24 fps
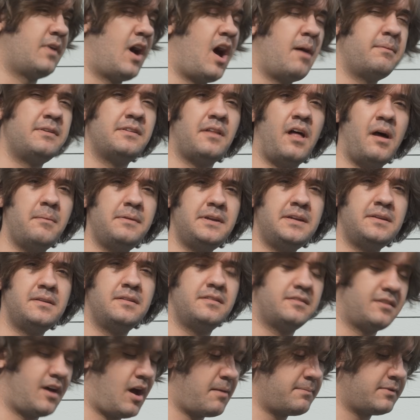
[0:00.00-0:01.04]
Hobby Lobby? It's
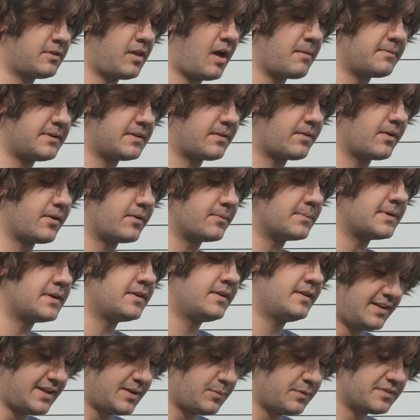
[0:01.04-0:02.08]
a Hobby Lobby globe.
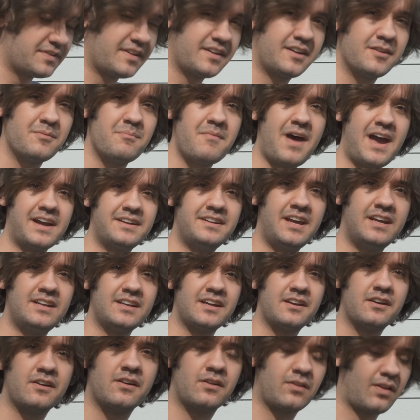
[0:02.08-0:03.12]
It was like a magnetic
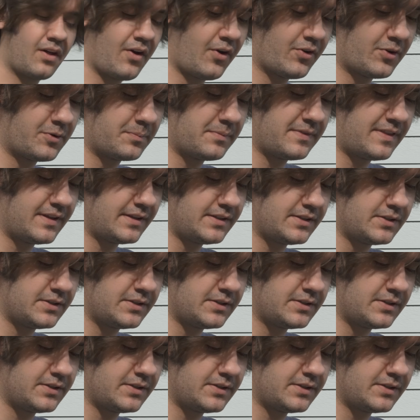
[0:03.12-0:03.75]
globe.